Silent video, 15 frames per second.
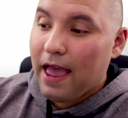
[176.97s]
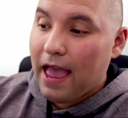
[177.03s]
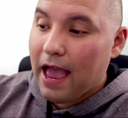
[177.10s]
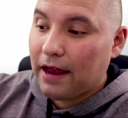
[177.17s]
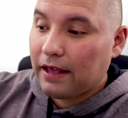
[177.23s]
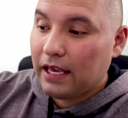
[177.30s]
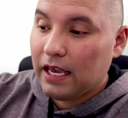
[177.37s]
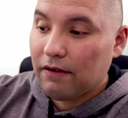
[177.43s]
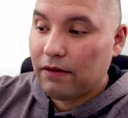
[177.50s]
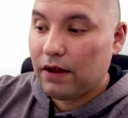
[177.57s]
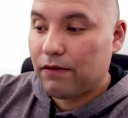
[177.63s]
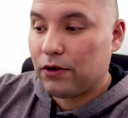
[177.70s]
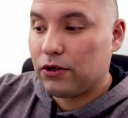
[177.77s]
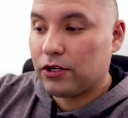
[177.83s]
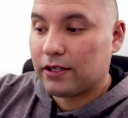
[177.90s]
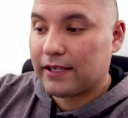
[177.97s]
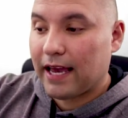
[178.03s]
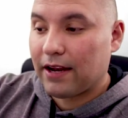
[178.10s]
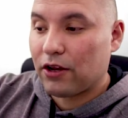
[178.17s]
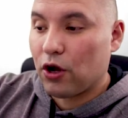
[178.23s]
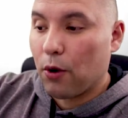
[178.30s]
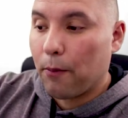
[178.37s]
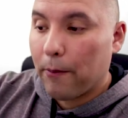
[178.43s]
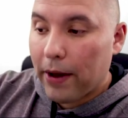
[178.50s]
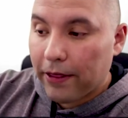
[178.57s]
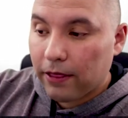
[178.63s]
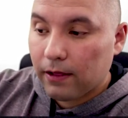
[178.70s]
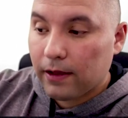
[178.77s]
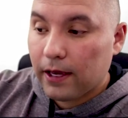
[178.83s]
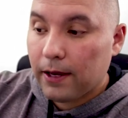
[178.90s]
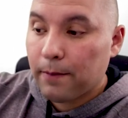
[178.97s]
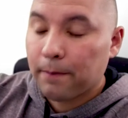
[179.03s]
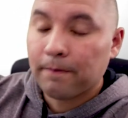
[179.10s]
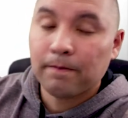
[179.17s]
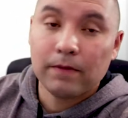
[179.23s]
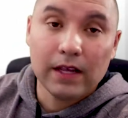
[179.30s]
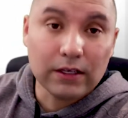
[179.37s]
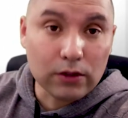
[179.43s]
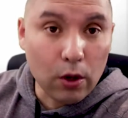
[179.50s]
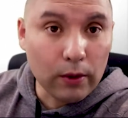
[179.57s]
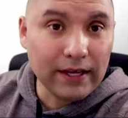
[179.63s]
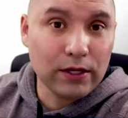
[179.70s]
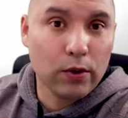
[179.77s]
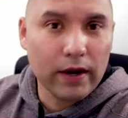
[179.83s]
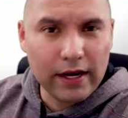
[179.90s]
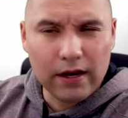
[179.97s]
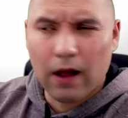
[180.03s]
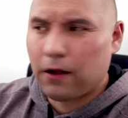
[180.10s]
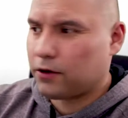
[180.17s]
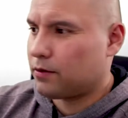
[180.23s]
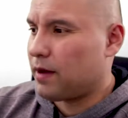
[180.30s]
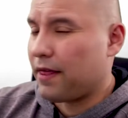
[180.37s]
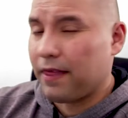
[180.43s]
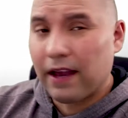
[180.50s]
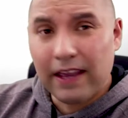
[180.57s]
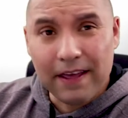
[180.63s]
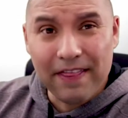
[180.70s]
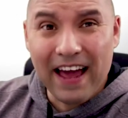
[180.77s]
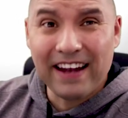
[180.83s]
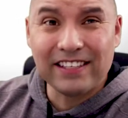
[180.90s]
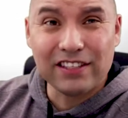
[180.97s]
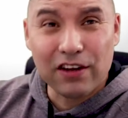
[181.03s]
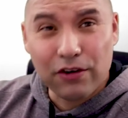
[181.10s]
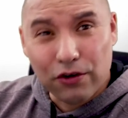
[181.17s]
And even if you decide to go monthly, it's only $20 a month. Again, that is